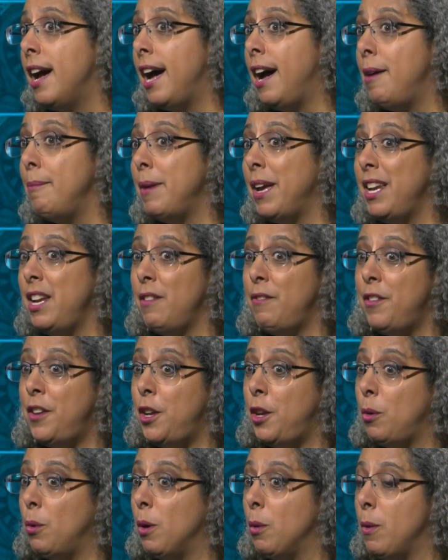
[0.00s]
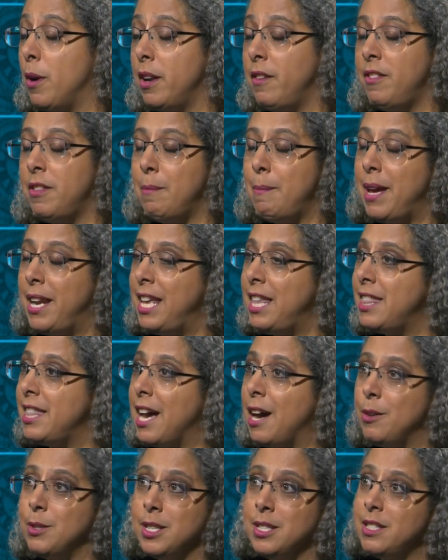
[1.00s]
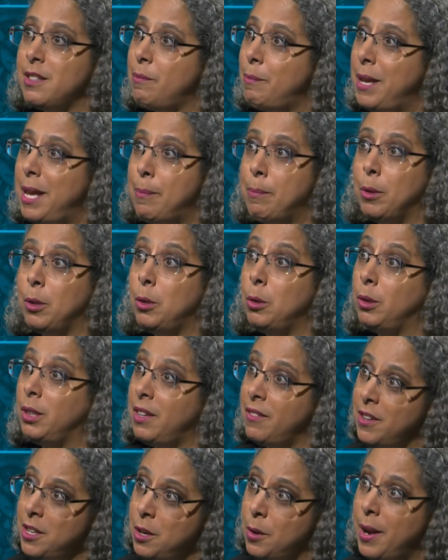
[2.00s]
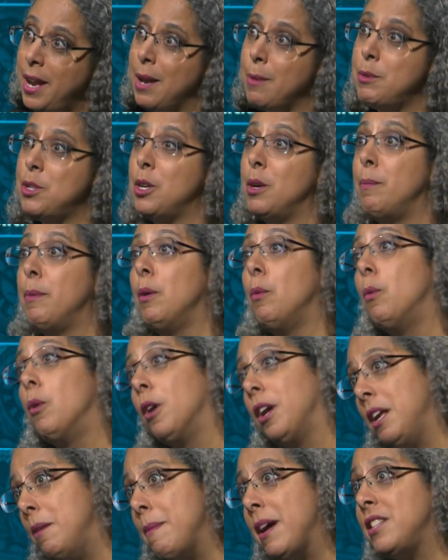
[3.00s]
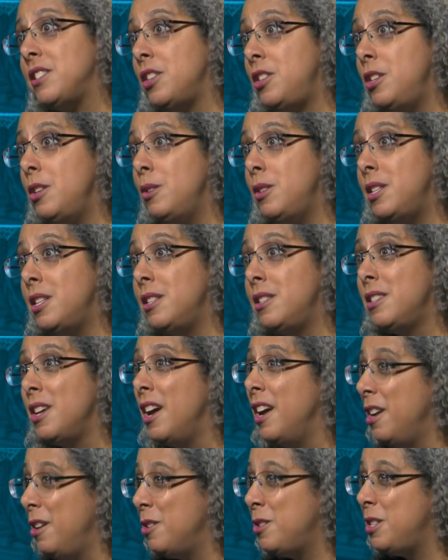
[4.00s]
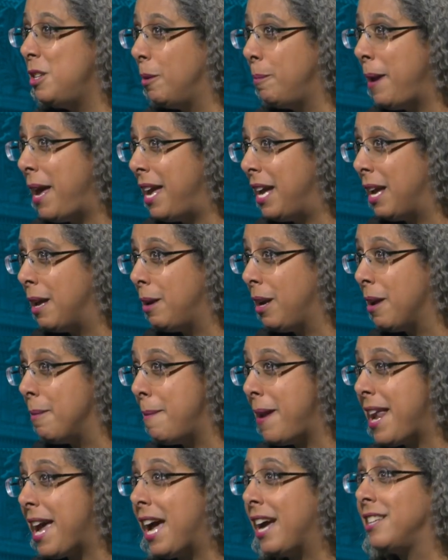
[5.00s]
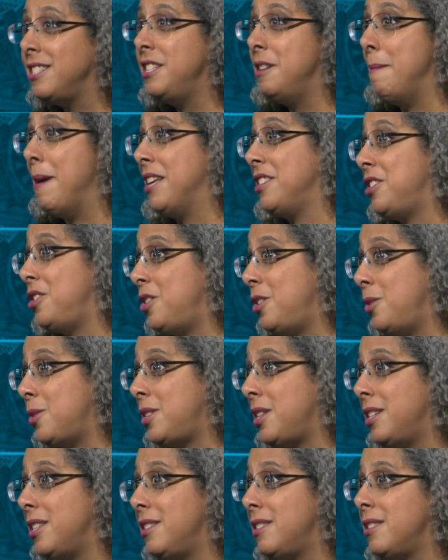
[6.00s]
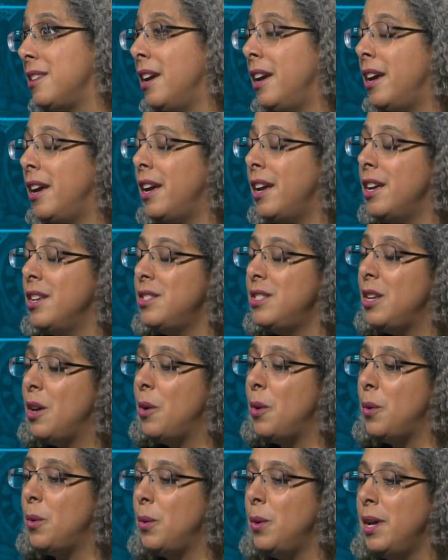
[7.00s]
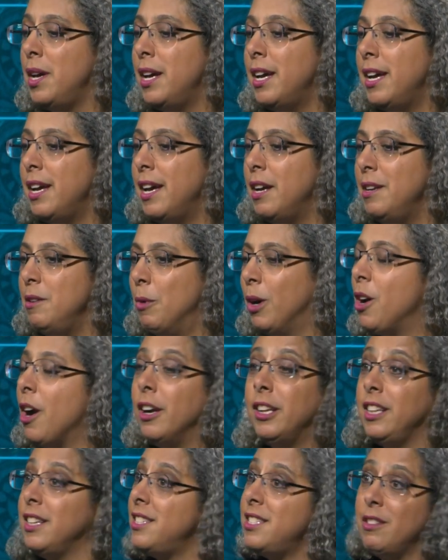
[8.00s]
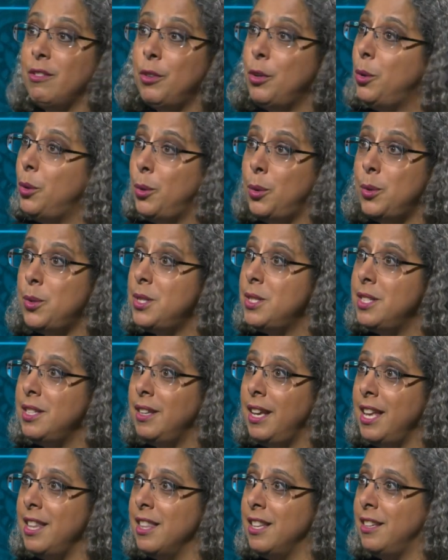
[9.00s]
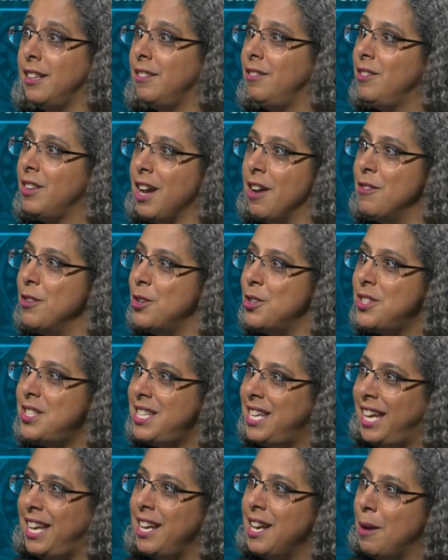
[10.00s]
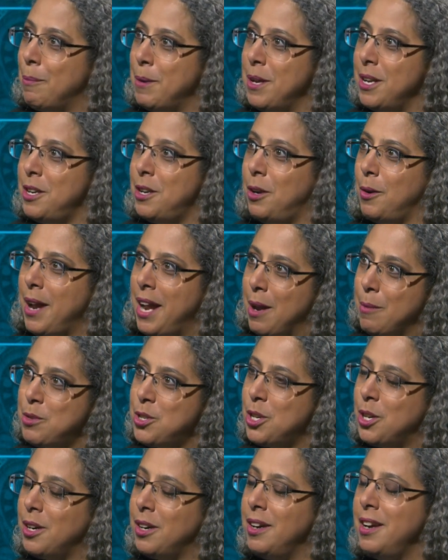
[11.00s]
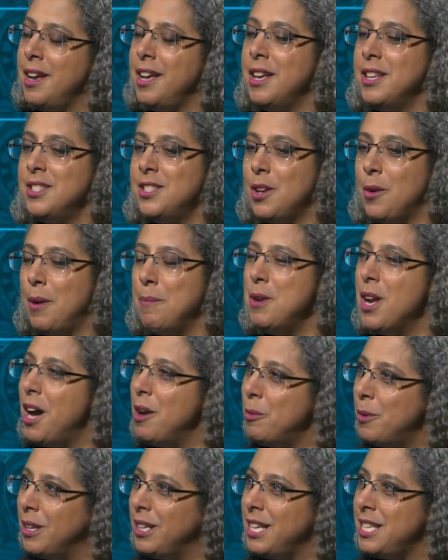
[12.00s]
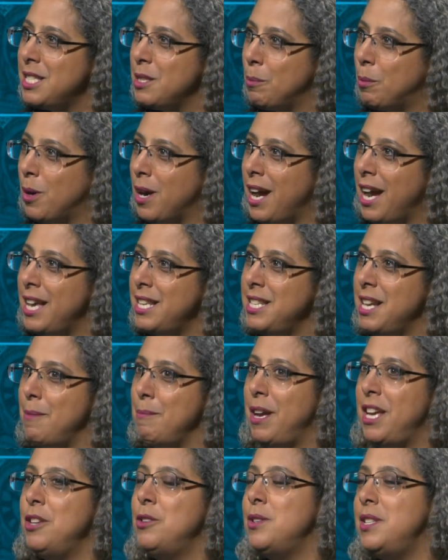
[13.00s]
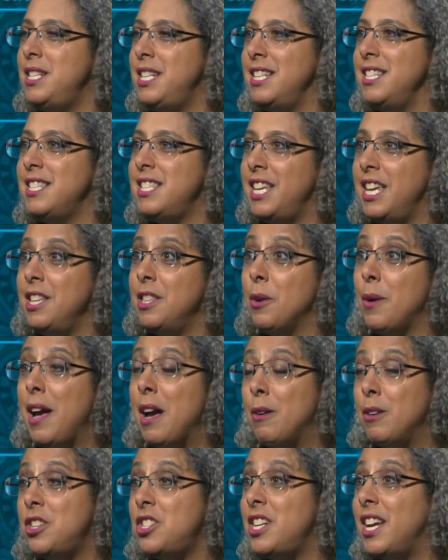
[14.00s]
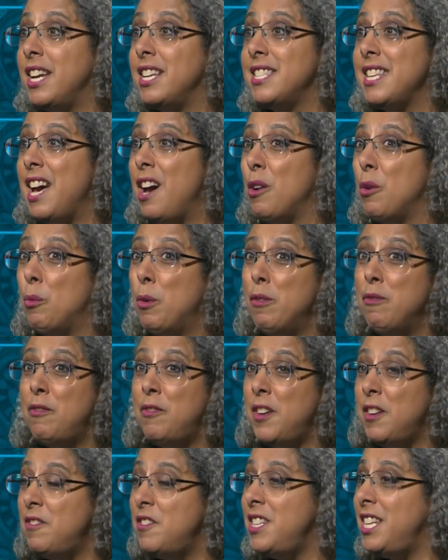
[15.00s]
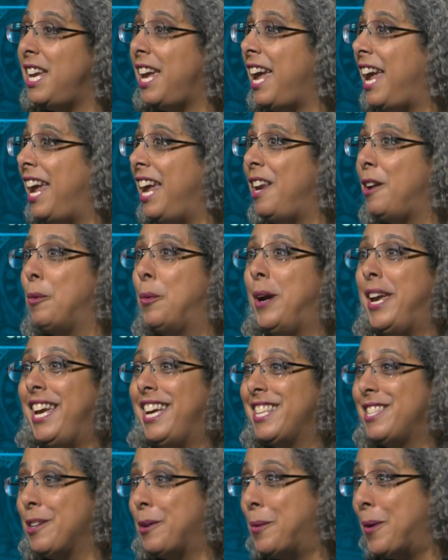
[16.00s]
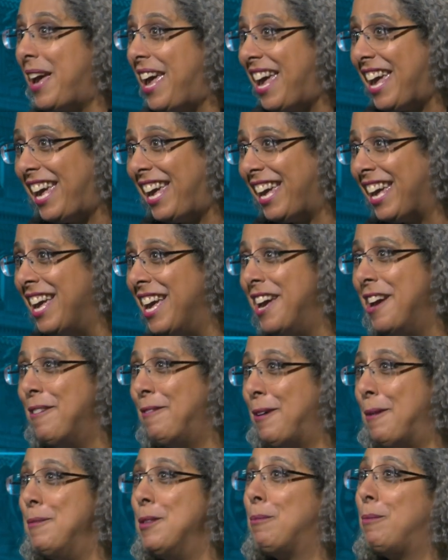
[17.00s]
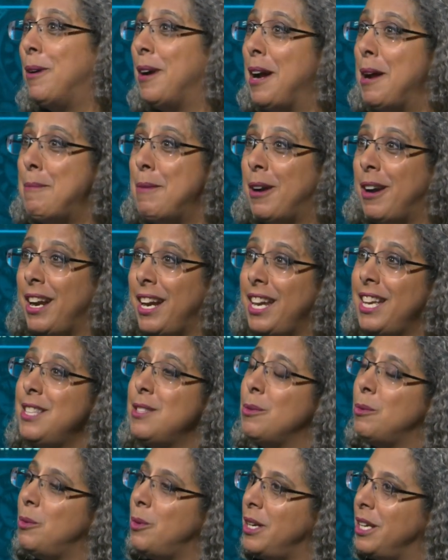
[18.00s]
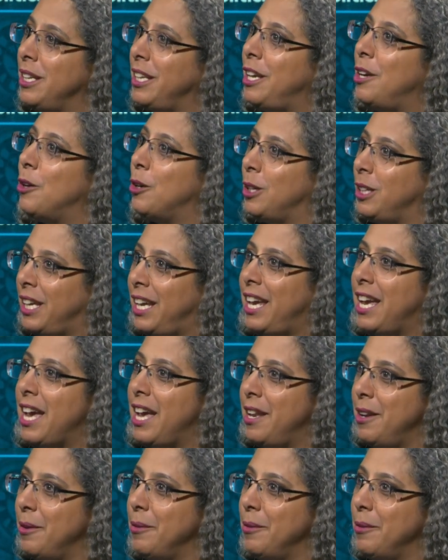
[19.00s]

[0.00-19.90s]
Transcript: Um, and if you are one of the many thousands of people who live in New Hampshire but work in Massachusetts, you're still paying income tax to Massachusetts. So, regardless of who's in the governor's seat up in New Hampshire, so I'm not really surprised. I'm interested in seeing, though, how it shakes out. We're 58 weeks away from the primary. It's really early yet.